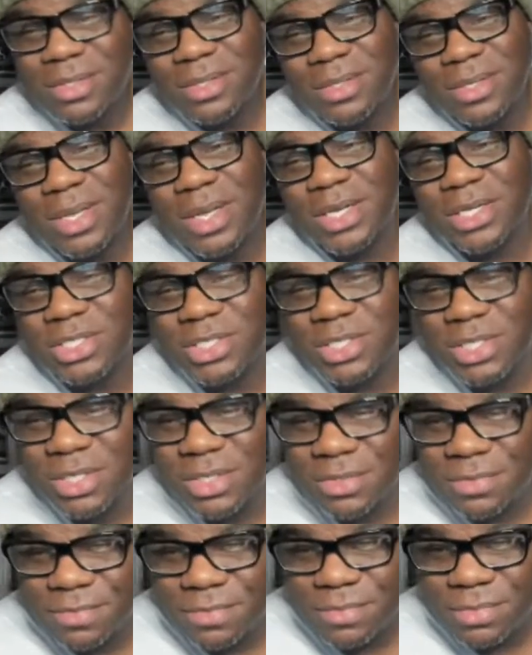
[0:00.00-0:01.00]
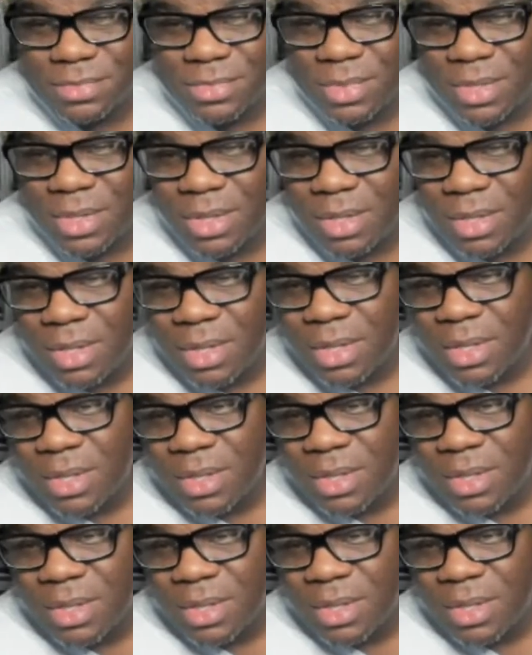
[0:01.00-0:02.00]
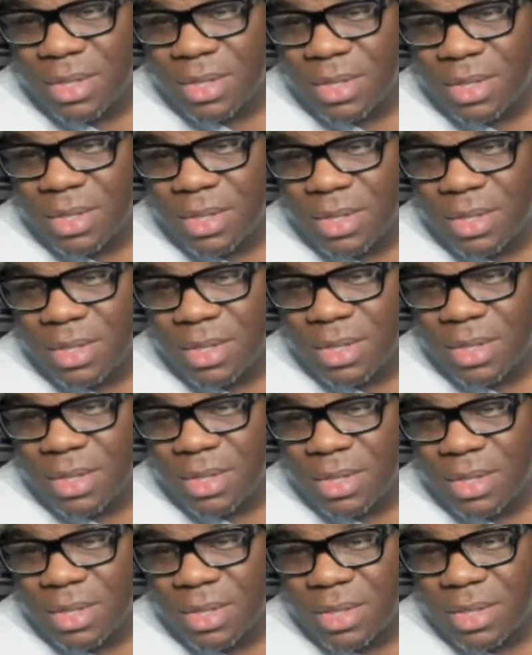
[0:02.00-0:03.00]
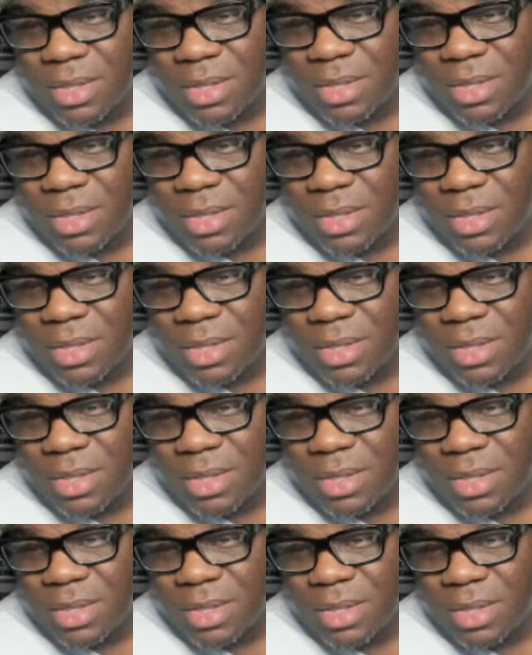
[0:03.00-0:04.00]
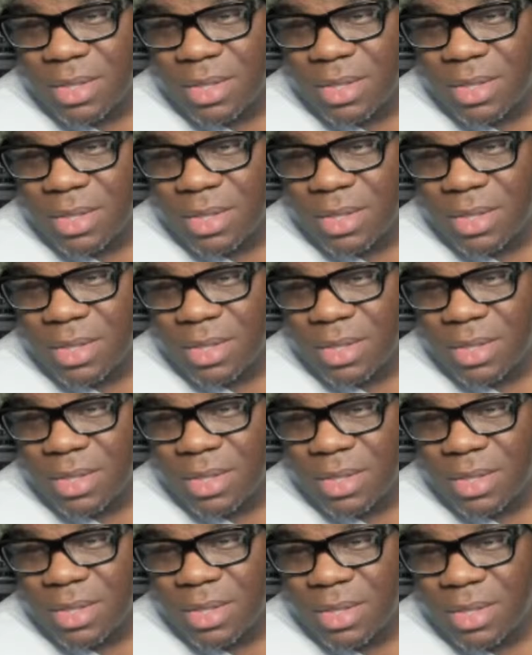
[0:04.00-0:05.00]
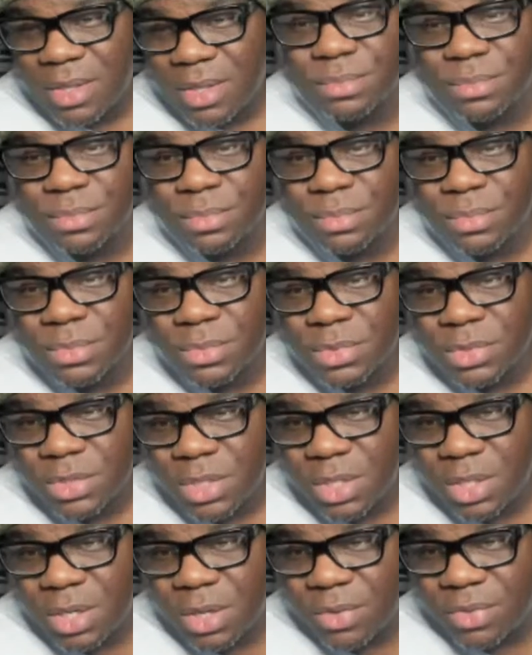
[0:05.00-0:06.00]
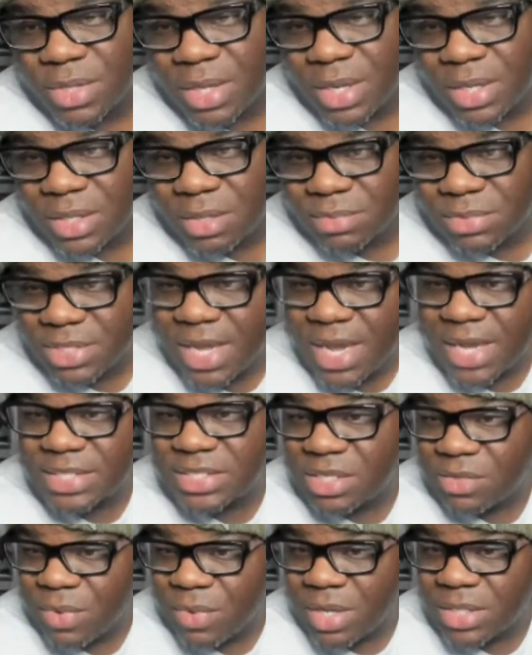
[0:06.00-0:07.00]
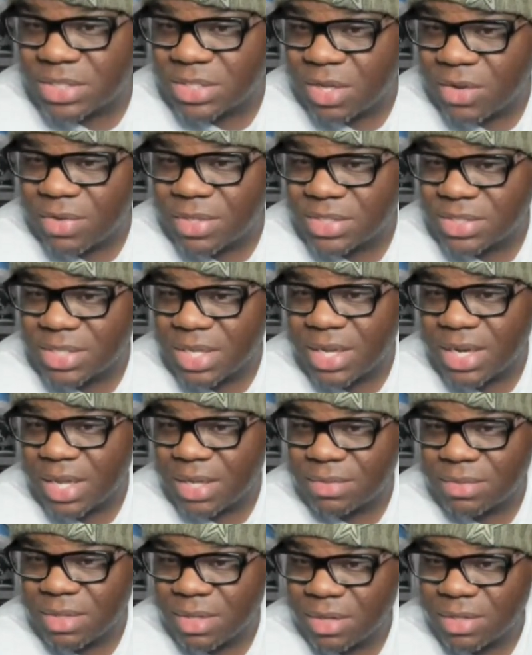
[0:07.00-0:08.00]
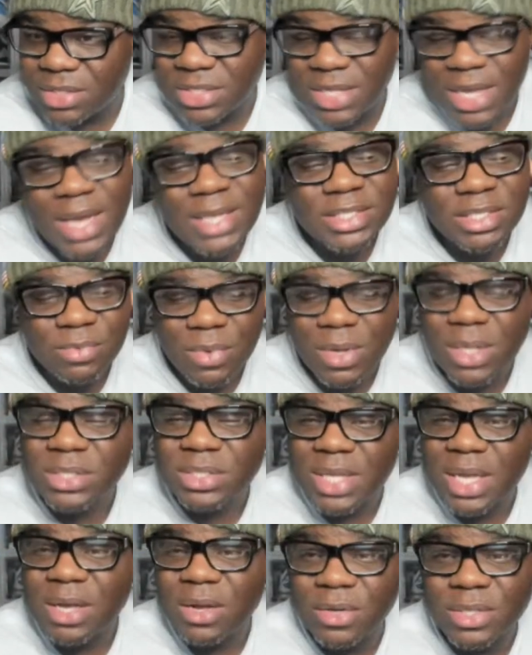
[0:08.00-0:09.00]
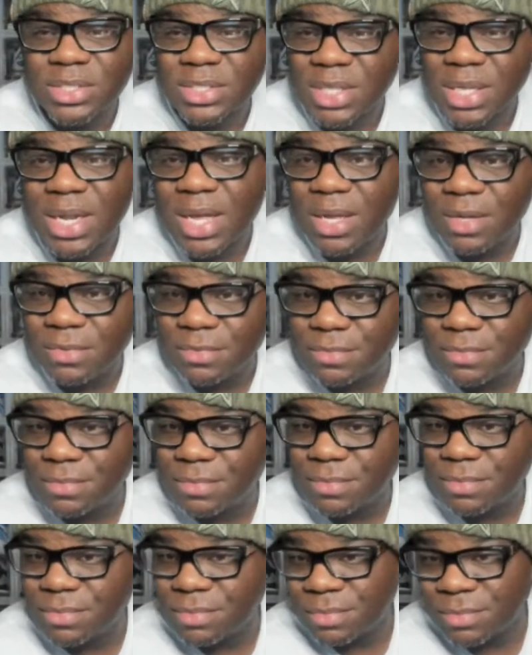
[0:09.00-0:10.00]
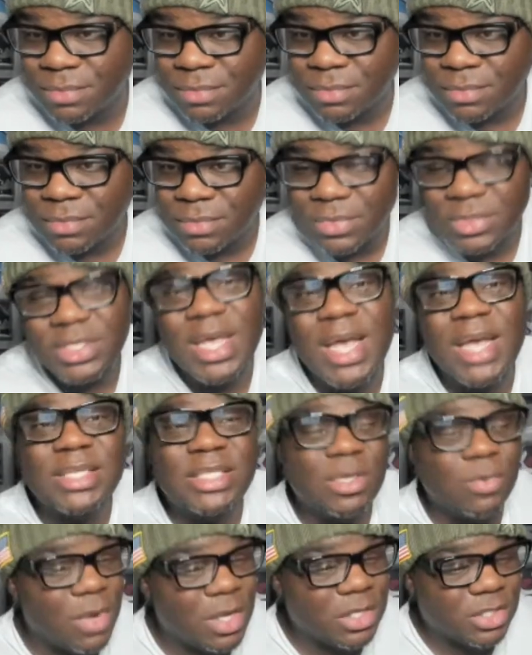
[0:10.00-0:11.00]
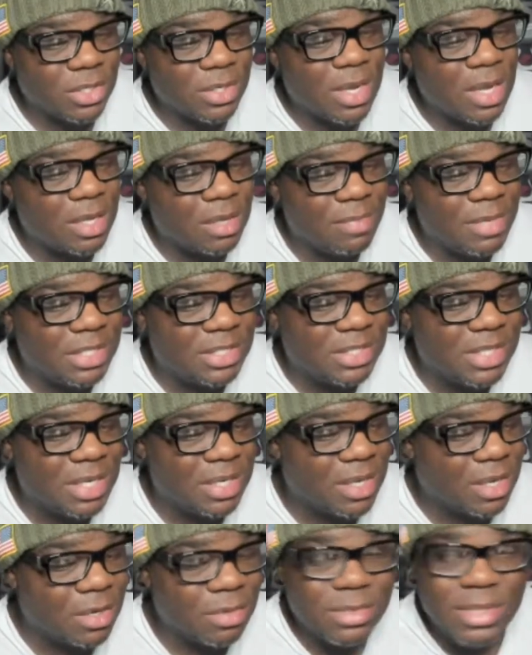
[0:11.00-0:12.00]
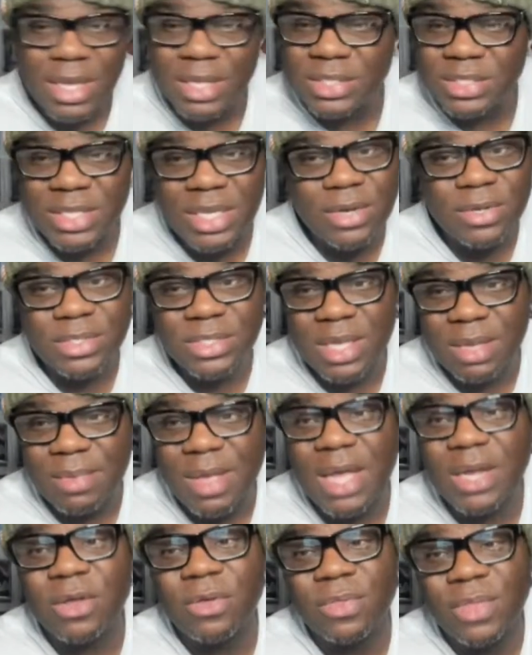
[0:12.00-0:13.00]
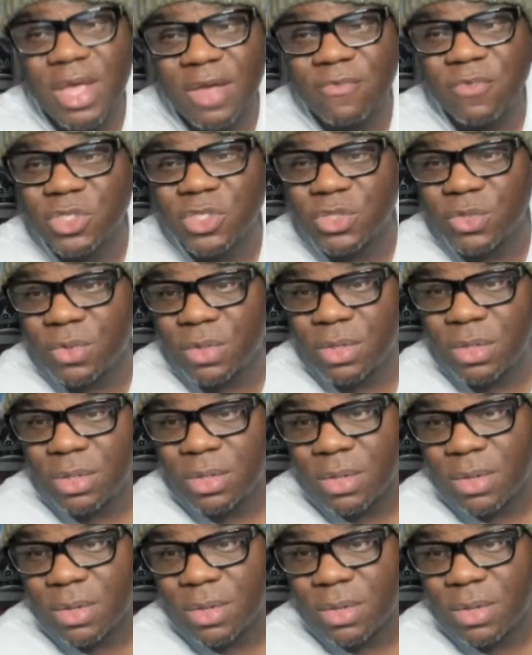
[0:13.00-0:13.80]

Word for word: that shit. Then them Cardinal sevens will sit. I think they will. You don't think them taxi ones gonna sell out? Oh, the taxi ones, they gonna sell out. Taxi ones are not gonna be sitting on no damn sneakers I know that for sure.